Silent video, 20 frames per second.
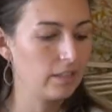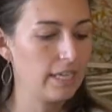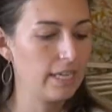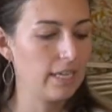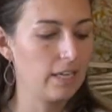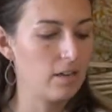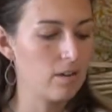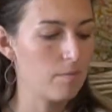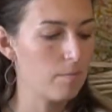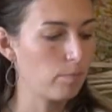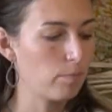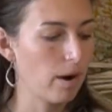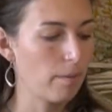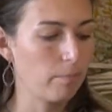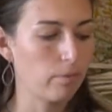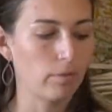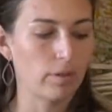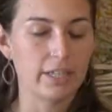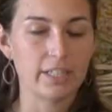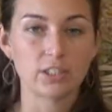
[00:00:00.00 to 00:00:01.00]
in
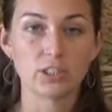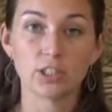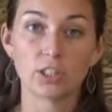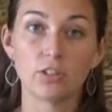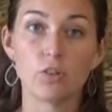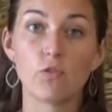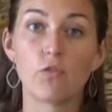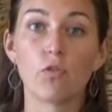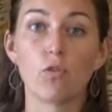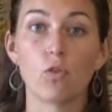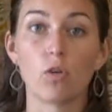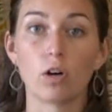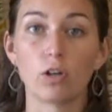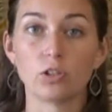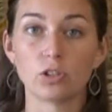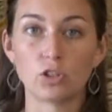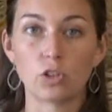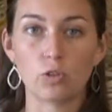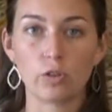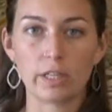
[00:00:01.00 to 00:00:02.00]
preparation for
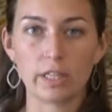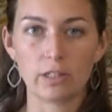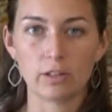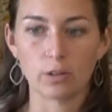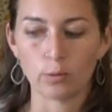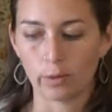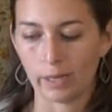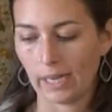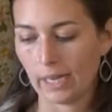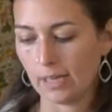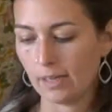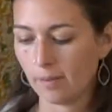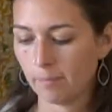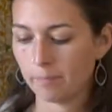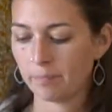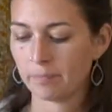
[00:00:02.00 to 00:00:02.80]
soaking the reed.